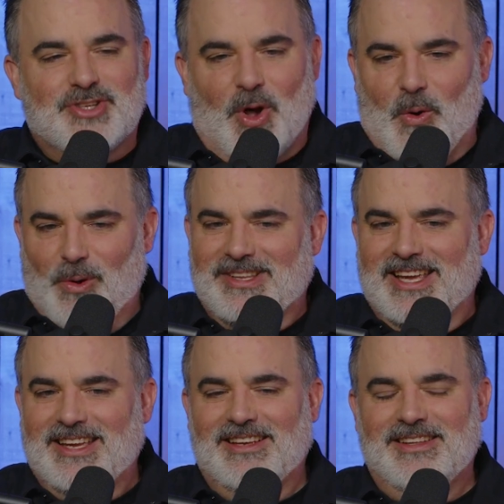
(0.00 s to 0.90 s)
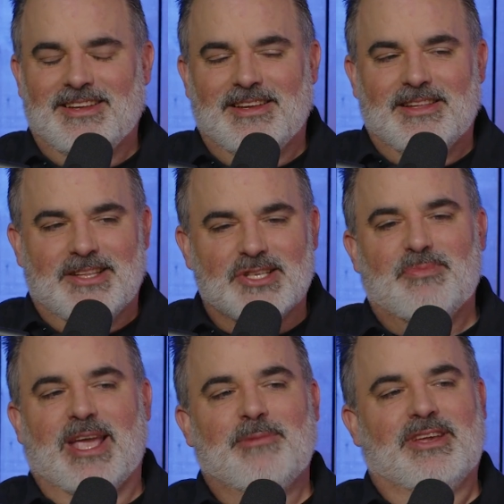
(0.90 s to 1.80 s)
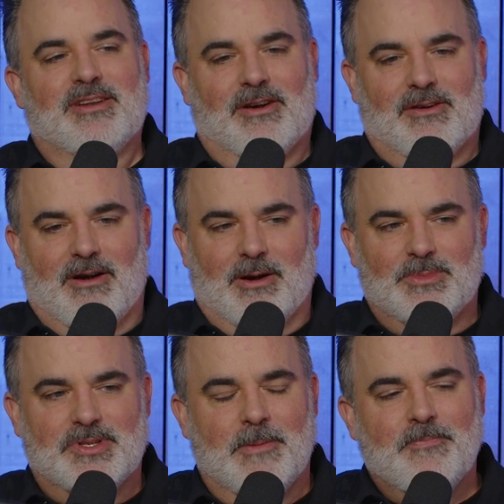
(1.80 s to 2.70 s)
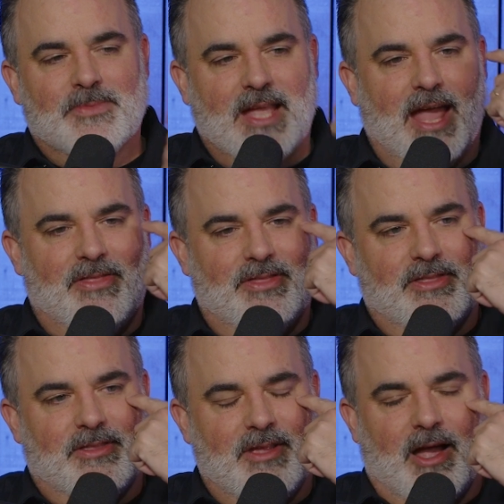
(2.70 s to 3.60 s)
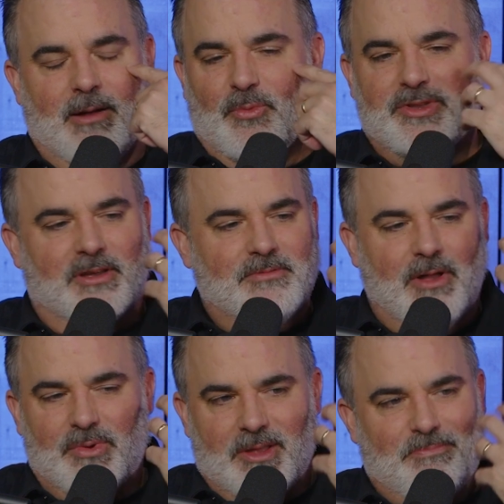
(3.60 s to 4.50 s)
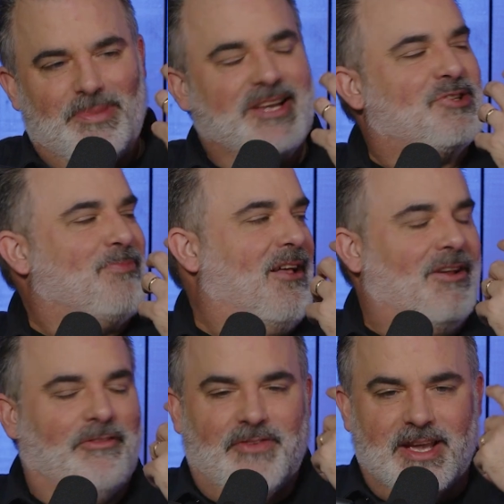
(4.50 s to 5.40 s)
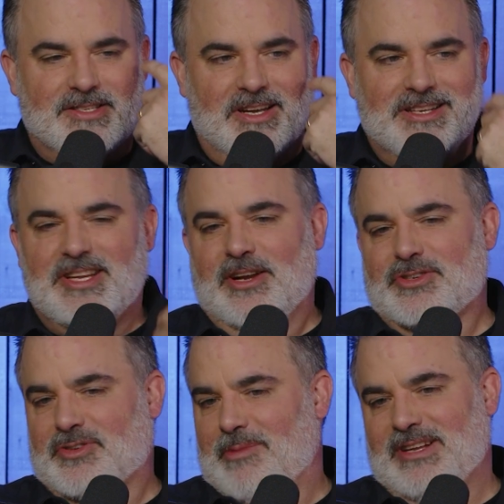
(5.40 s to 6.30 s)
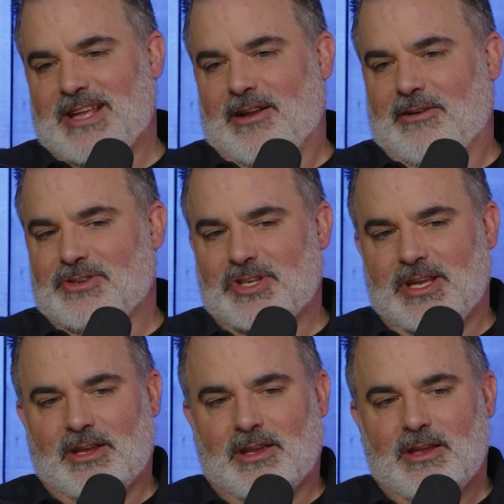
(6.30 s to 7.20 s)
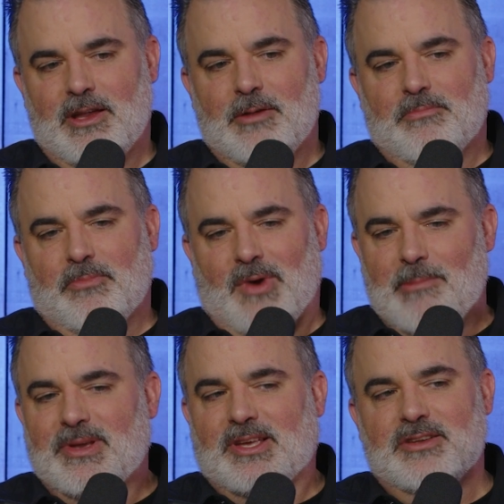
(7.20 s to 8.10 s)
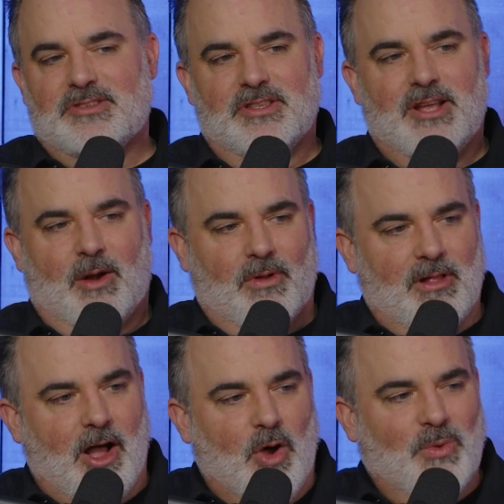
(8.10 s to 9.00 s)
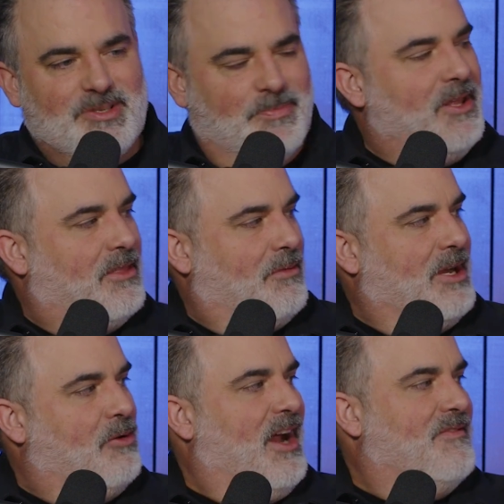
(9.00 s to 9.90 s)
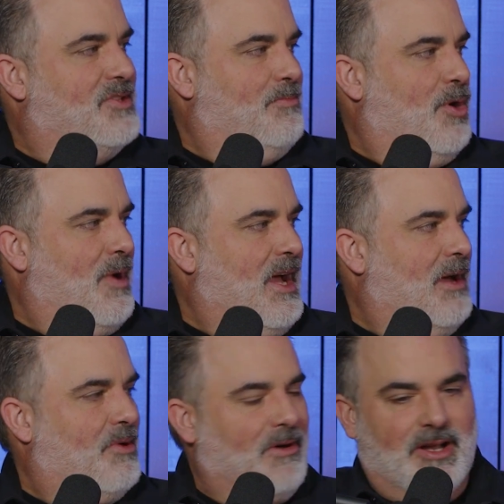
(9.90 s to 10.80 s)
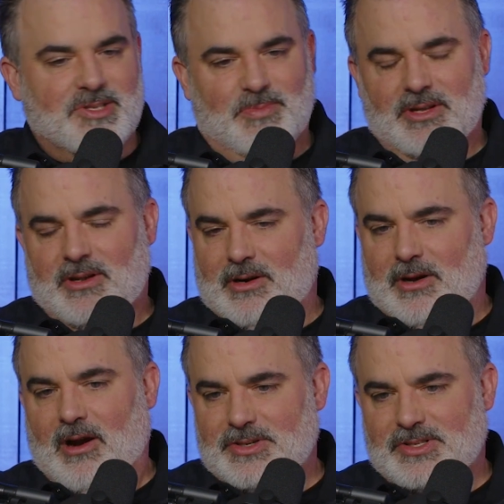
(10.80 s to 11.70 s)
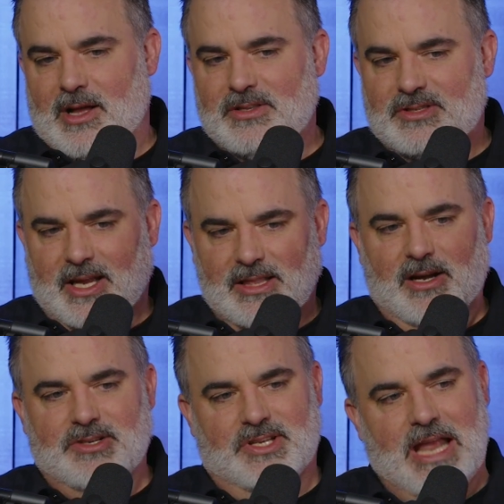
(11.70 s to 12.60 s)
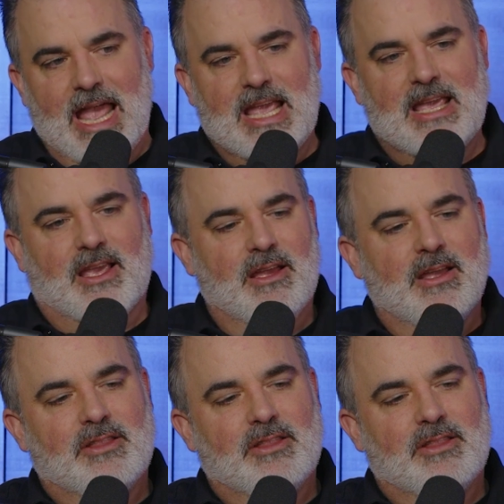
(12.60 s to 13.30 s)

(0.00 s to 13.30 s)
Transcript: she's holding this baby in her arms, and with a big smile on her face and a tear streaming down her cheek, right? Because there will always be 3 graves in Moab: her husband, her sons. Like, there's an ache